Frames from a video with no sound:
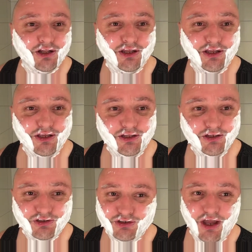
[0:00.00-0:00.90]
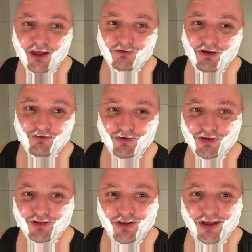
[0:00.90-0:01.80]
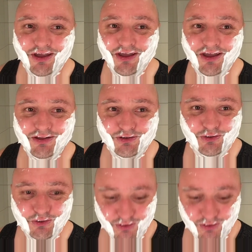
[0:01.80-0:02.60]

clean, shave every day and you